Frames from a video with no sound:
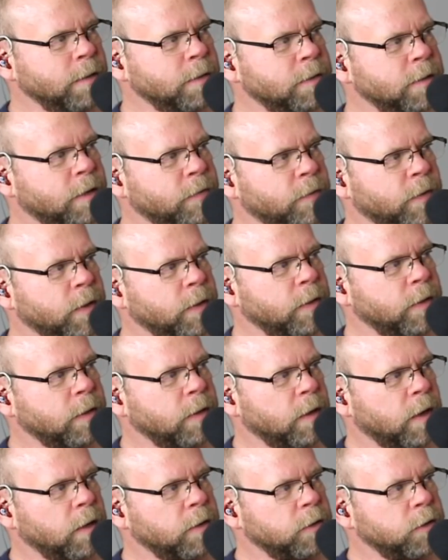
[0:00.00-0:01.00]
and stuff on
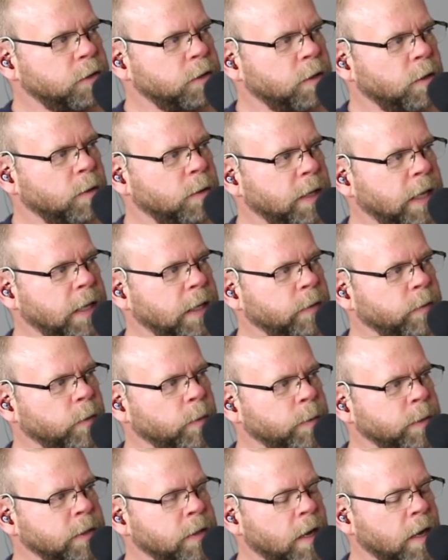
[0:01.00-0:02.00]
the show. Lately, we've
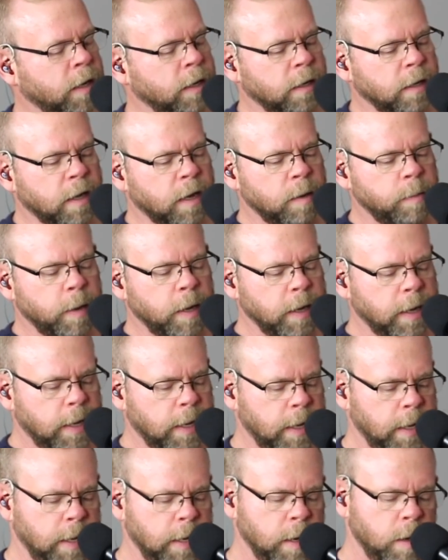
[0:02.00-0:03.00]
been talking a lot about
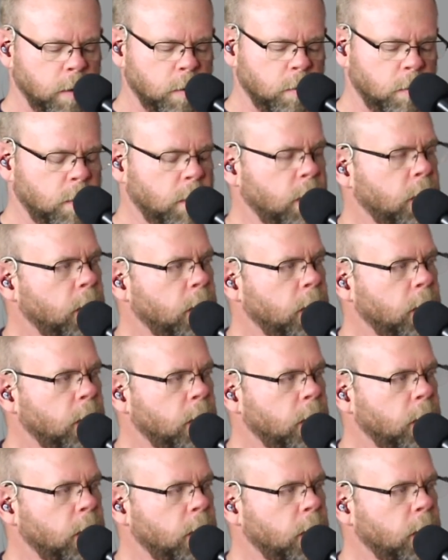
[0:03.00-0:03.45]
keto.